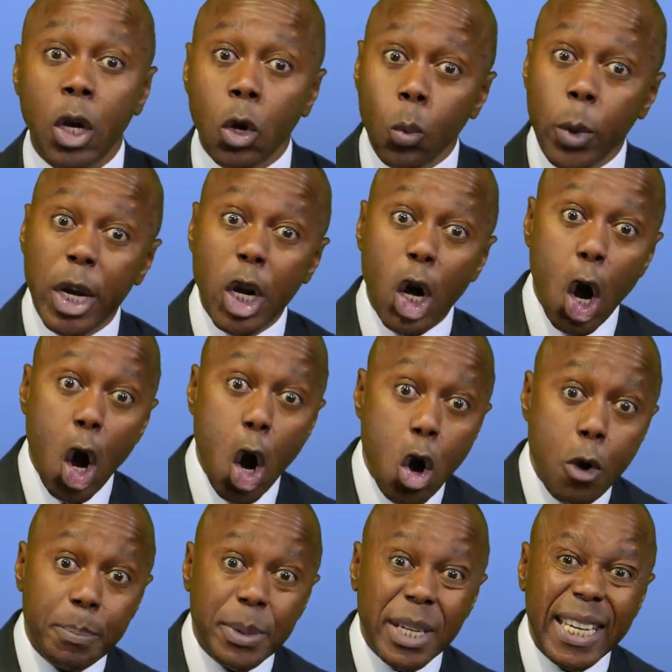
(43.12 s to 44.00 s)
We
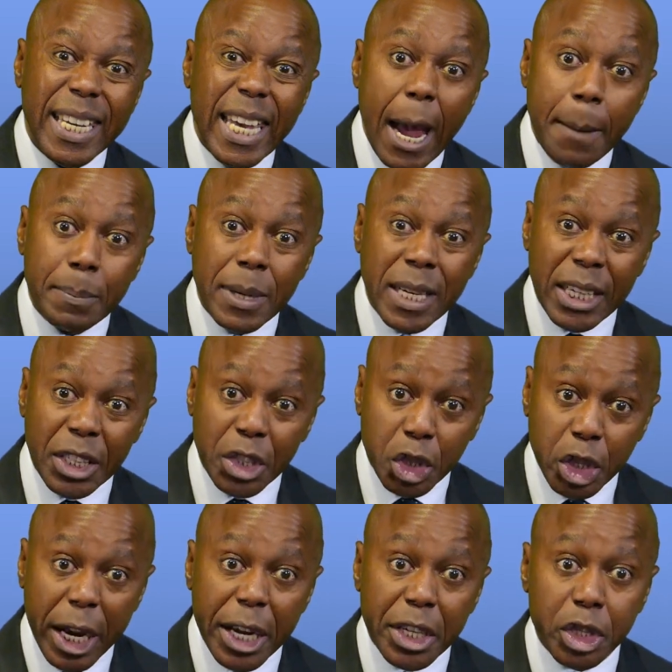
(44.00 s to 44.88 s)
hoped a capital
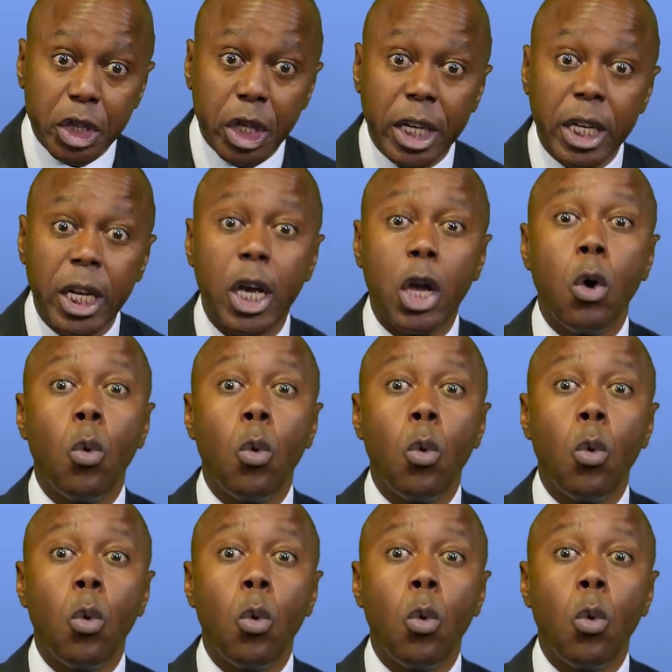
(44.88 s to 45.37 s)
injection